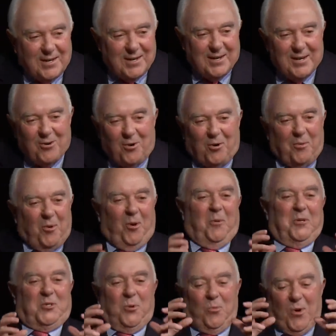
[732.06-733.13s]
uh,
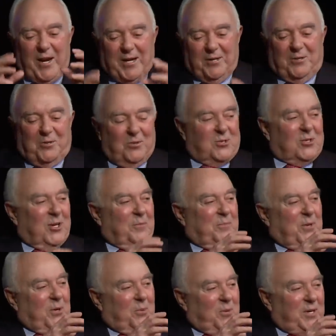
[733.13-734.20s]
always a way to do
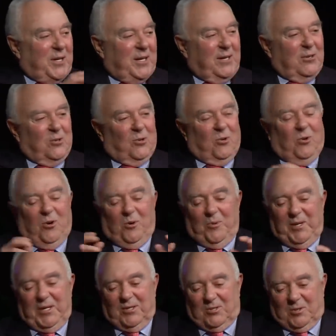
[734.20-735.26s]
something, or we needed a law,
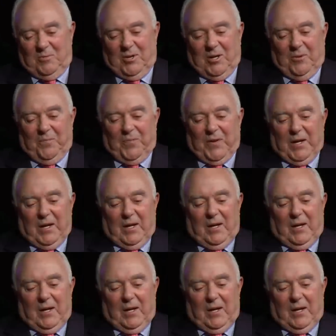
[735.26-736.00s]
we need some help.